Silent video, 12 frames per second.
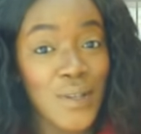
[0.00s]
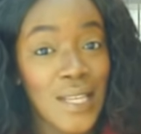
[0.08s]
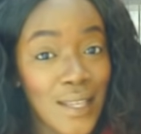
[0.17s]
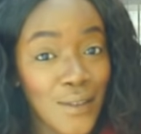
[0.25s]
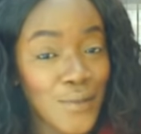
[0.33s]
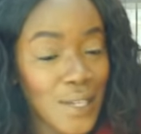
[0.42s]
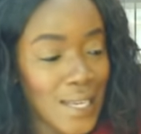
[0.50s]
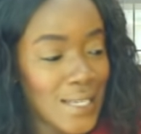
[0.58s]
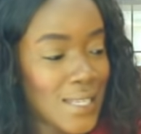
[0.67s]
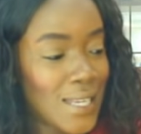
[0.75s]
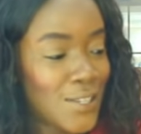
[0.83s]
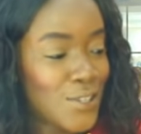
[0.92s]
really
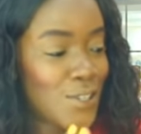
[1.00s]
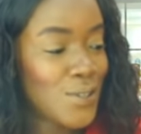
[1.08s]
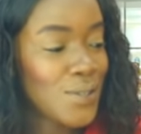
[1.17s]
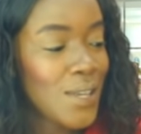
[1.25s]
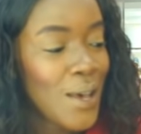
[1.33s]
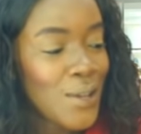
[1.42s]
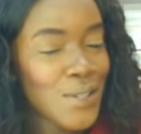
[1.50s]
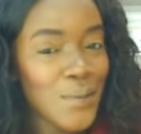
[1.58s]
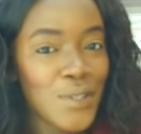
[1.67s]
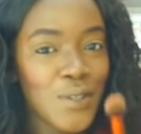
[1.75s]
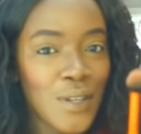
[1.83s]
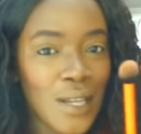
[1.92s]
excited to use. So I'm
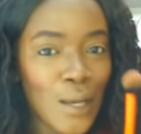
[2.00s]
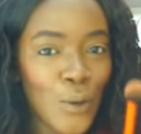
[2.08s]
just gonna